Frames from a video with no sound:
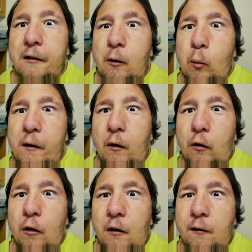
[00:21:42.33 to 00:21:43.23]
They're
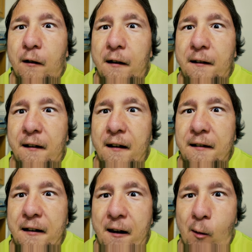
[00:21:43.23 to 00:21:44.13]
weird looking directly
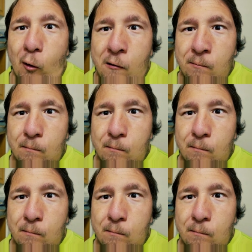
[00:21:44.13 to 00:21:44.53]
at the camera.